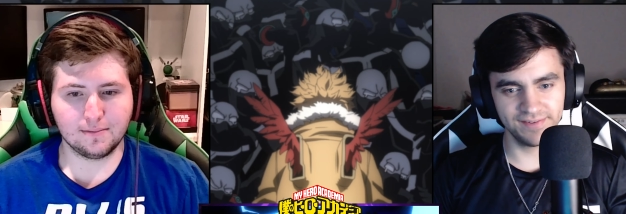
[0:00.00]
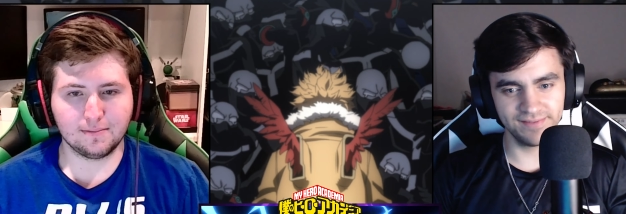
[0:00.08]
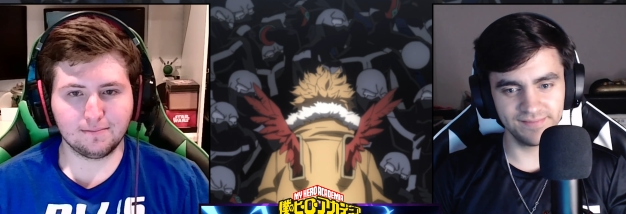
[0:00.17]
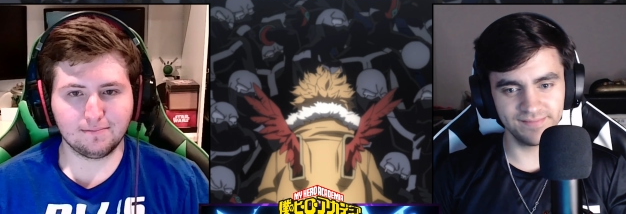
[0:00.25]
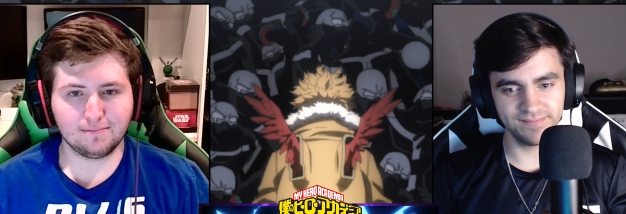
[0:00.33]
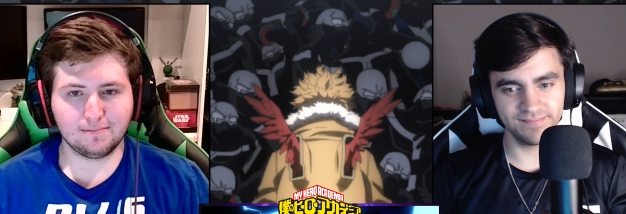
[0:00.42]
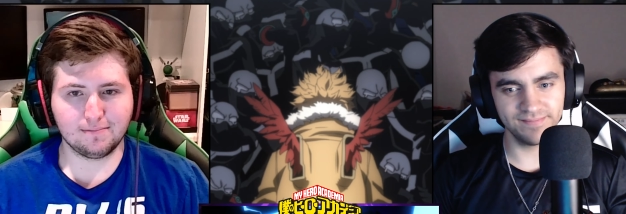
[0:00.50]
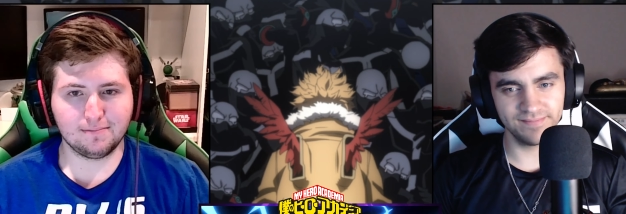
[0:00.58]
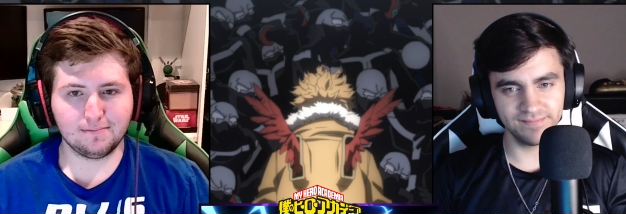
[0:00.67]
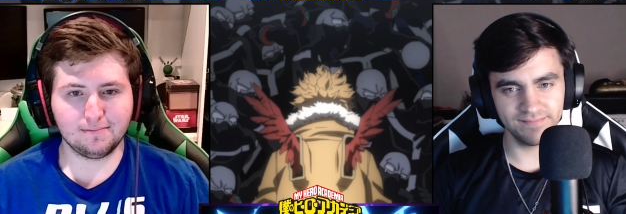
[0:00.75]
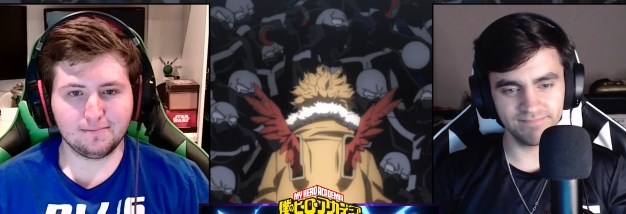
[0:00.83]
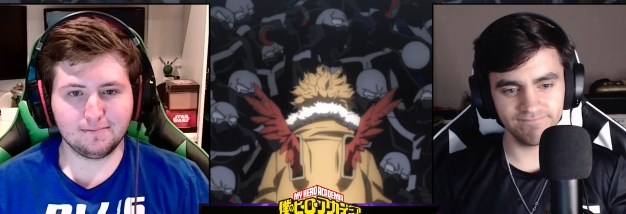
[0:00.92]

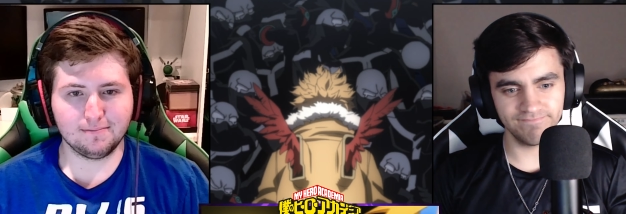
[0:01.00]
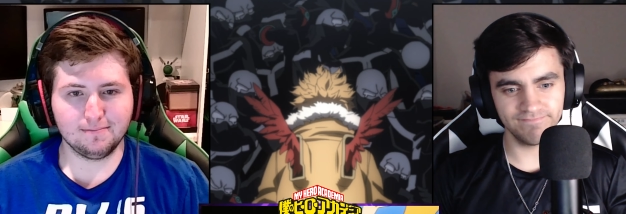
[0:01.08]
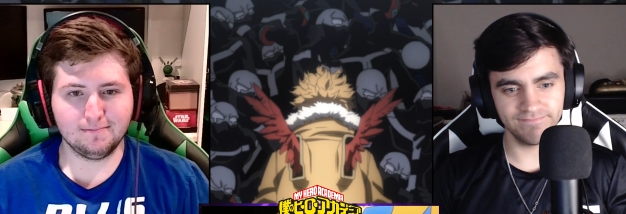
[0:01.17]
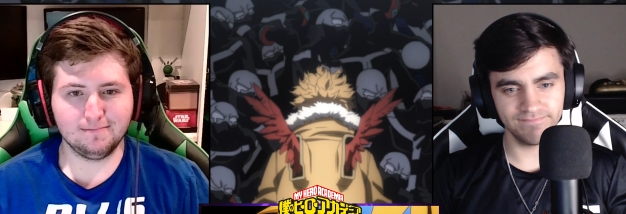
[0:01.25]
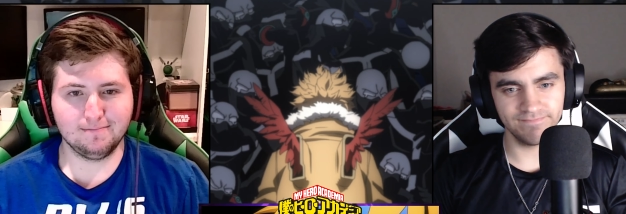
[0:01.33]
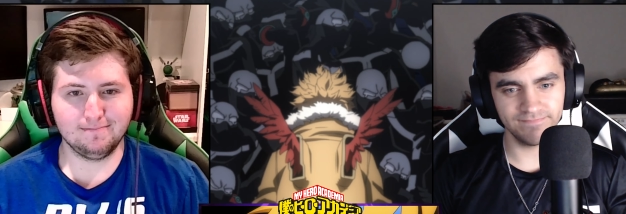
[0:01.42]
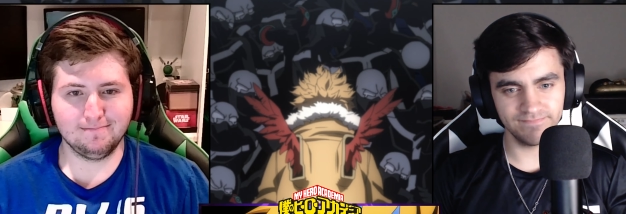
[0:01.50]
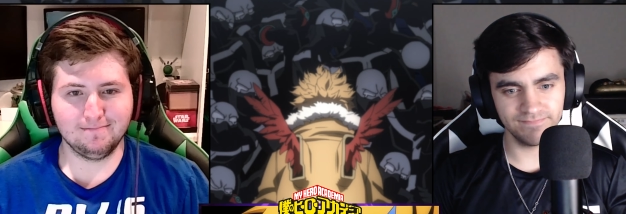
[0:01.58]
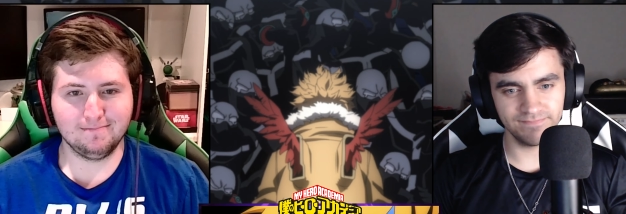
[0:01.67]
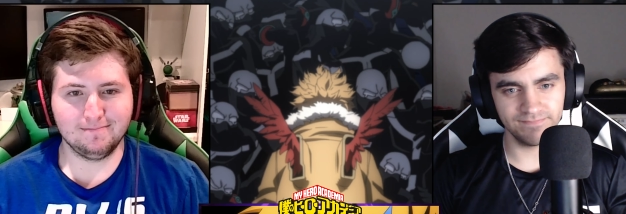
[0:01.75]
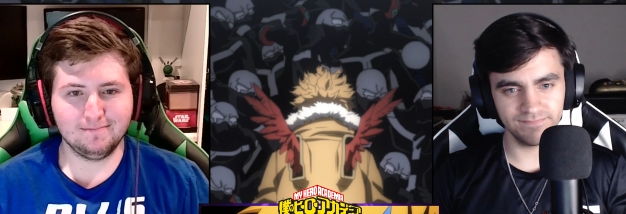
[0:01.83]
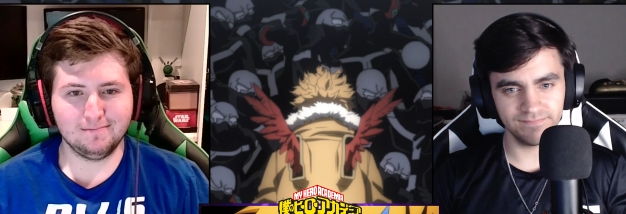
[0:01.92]

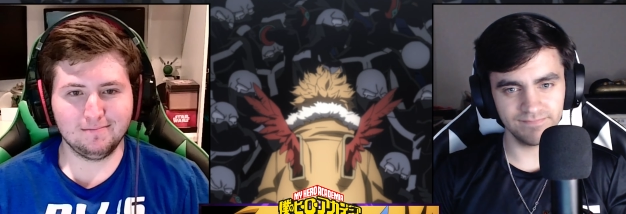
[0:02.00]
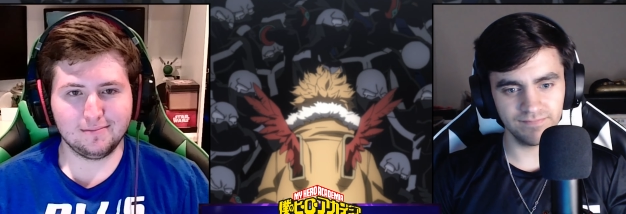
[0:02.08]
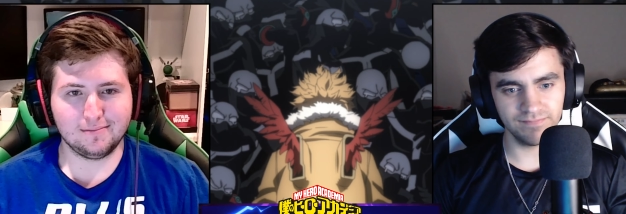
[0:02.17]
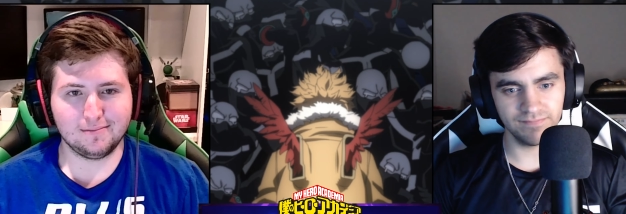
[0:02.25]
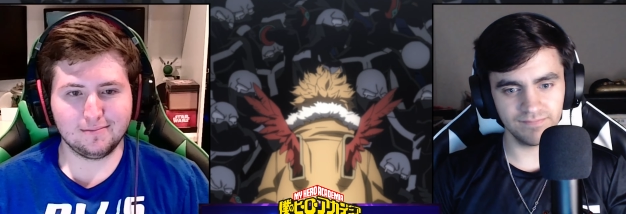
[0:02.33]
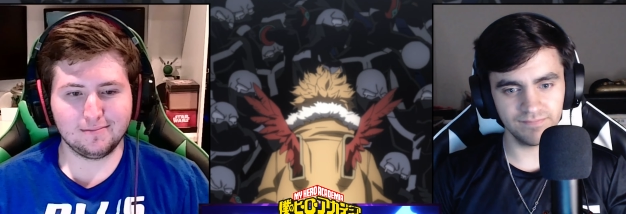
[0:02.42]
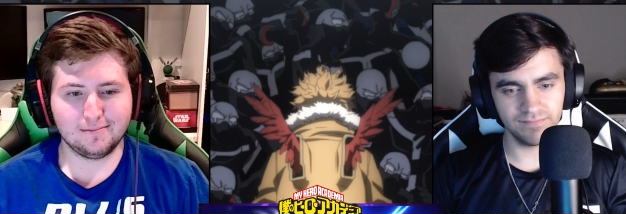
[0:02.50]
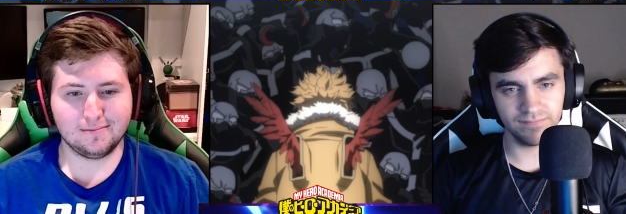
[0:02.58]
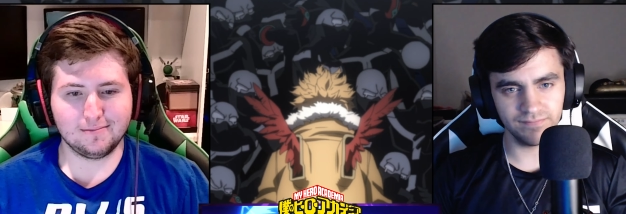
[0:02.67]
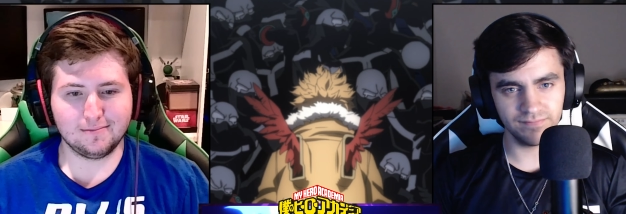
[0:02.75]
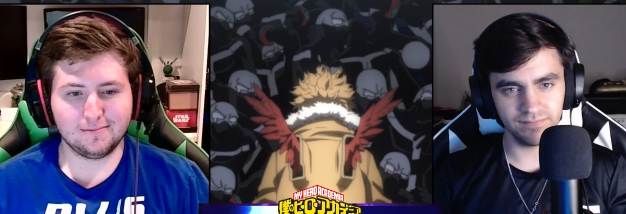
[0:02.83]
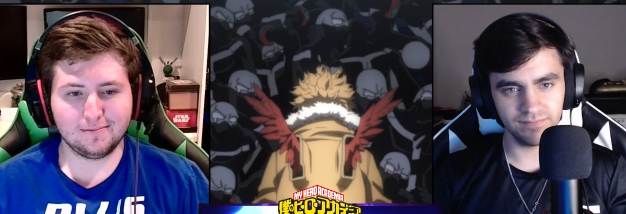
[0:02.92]

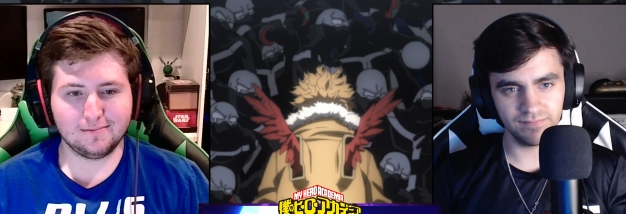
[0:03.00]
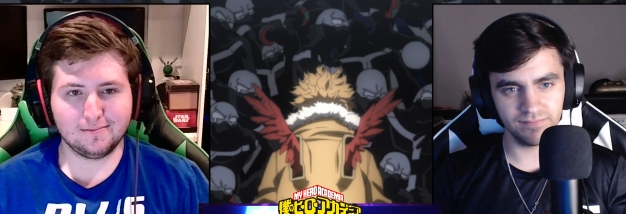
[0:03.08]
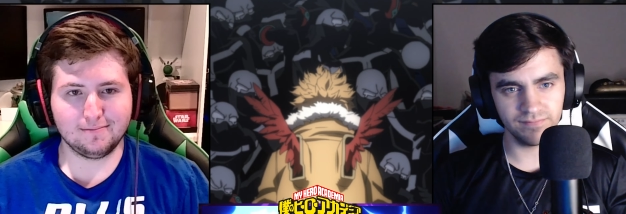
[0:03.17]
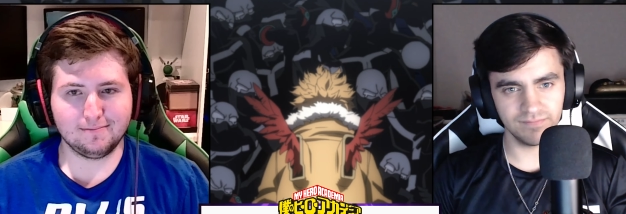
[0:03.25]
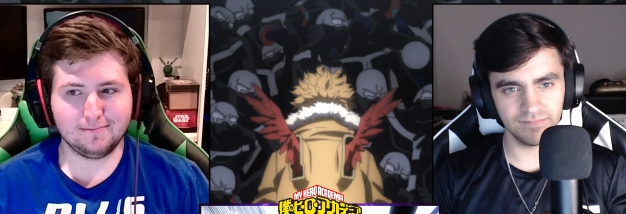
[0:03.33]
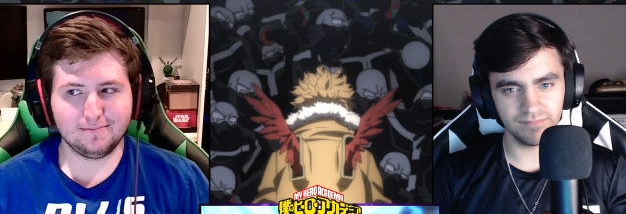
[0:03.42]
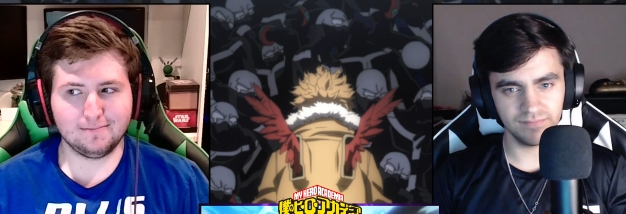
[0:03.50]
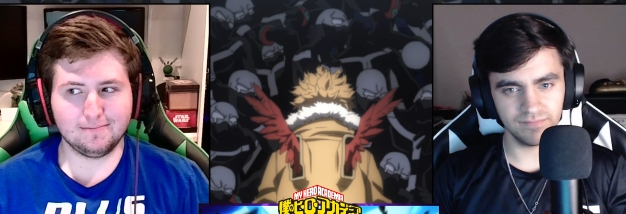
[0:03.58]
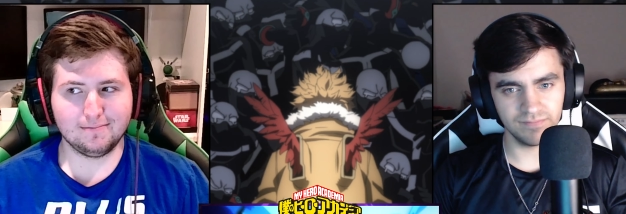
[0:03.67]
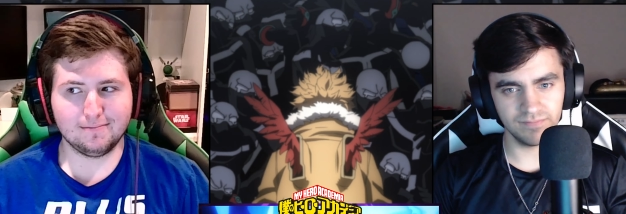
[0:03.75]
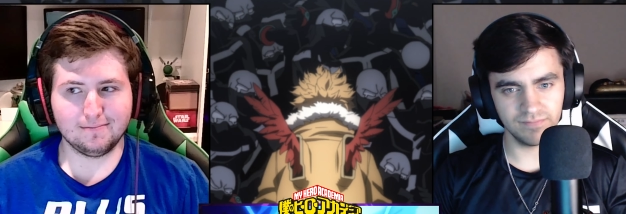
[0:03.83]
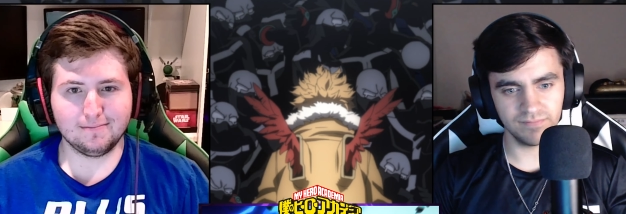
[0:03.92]

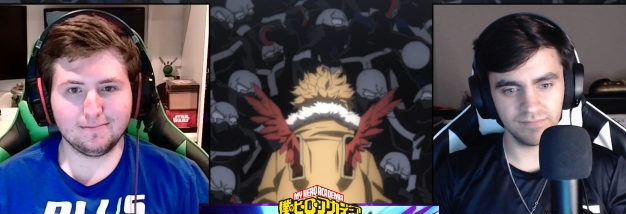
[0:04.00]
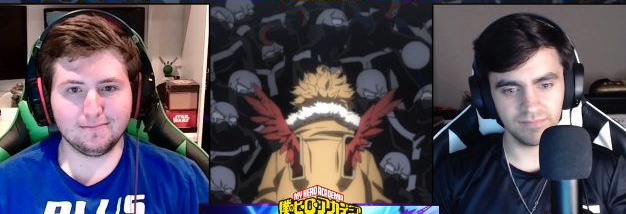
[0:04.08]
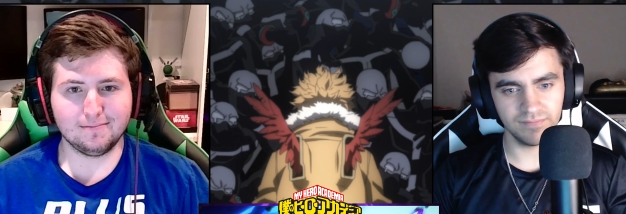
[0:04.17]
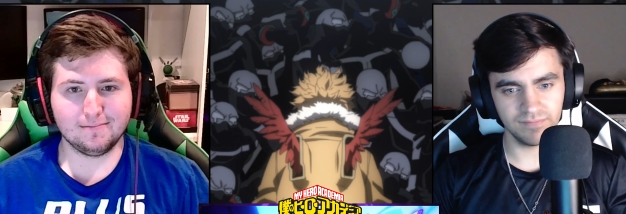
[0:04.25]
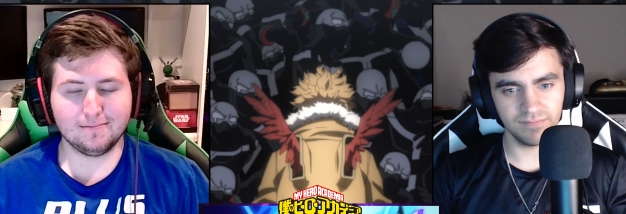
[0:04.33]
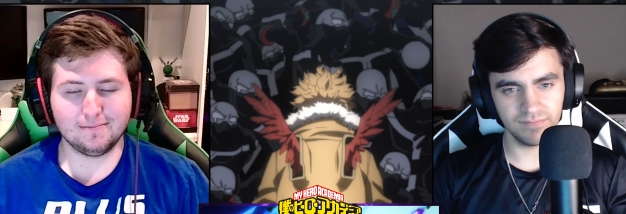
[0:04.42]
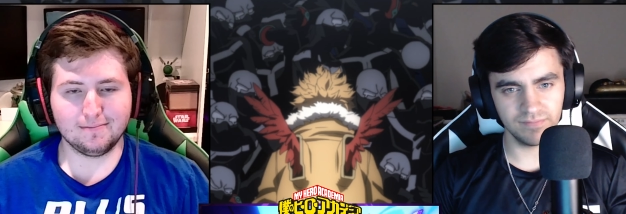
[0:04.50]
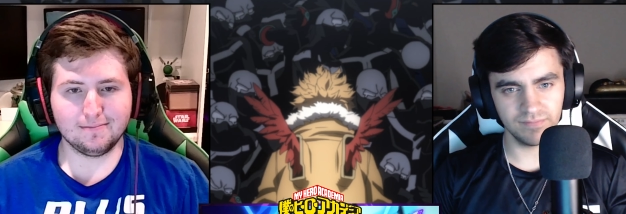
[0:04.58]
Nothing is said.